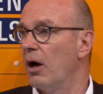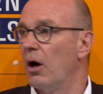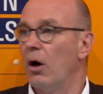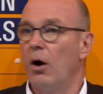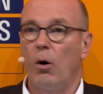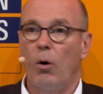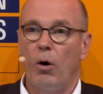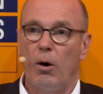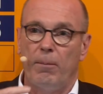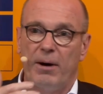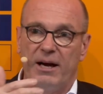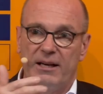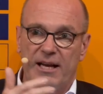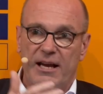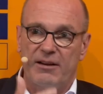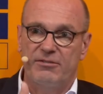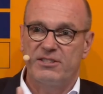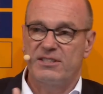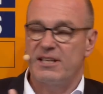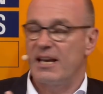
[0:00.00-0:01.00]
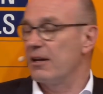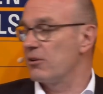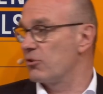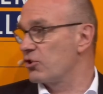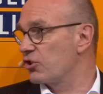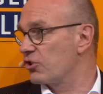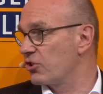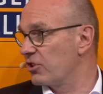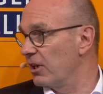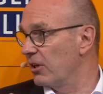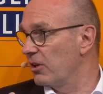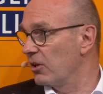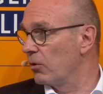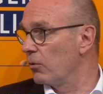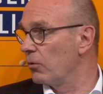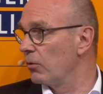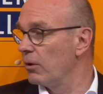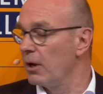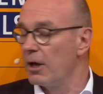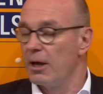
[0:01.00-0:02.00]
or by the
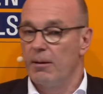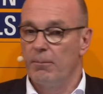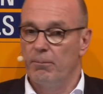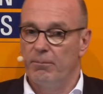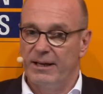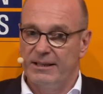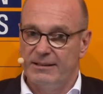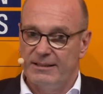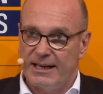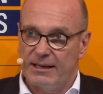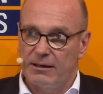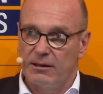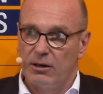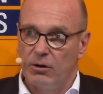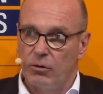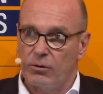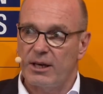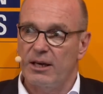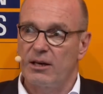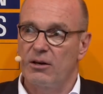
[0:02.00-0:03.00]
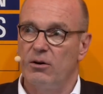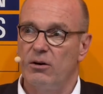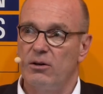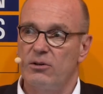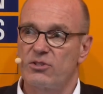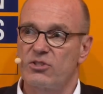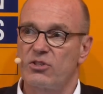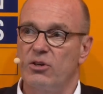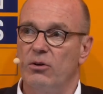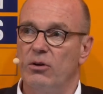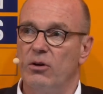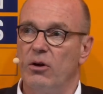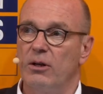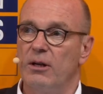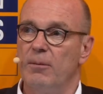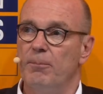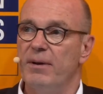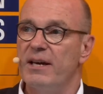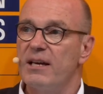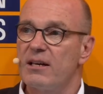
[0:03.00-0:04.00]
FCHJU, but then looking also on a
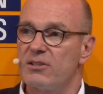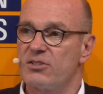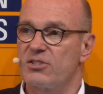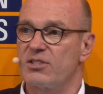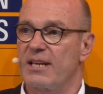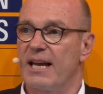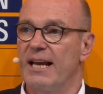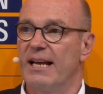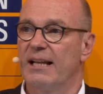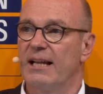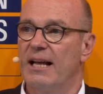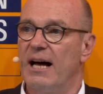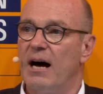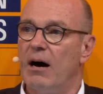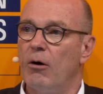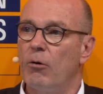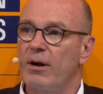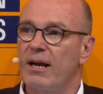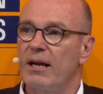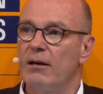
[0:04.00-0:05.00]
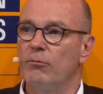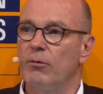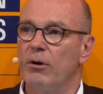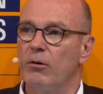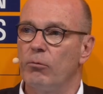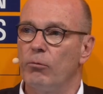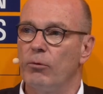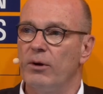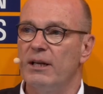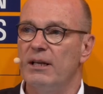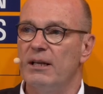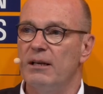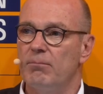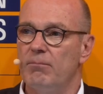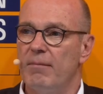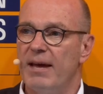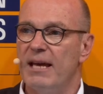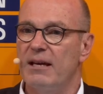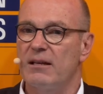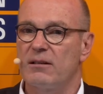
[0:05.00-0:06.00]
bigger scale, how can we really
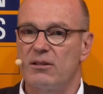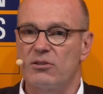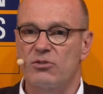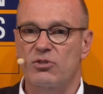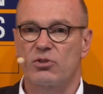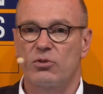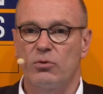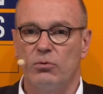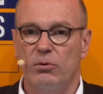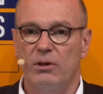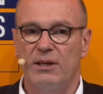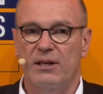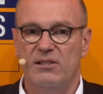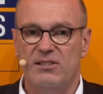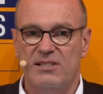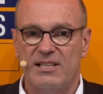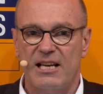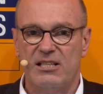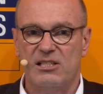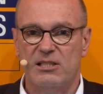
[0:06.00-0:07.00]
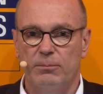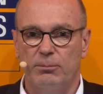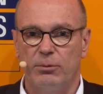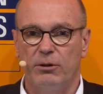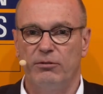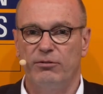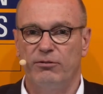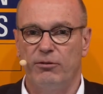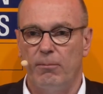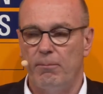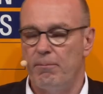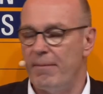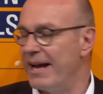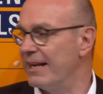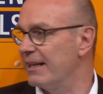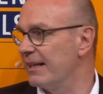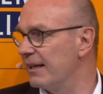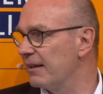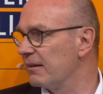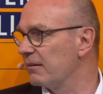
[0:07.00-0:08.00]
make this tool accessible for
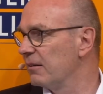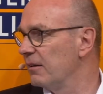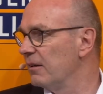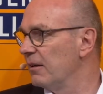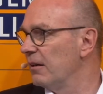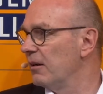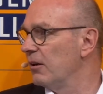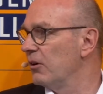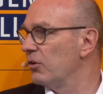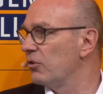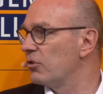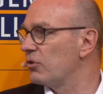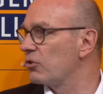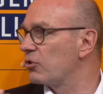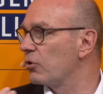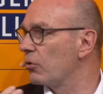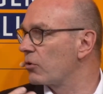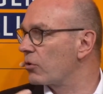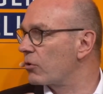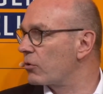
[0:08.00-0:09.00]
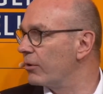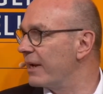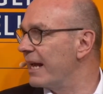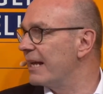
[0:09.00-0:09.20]
many to create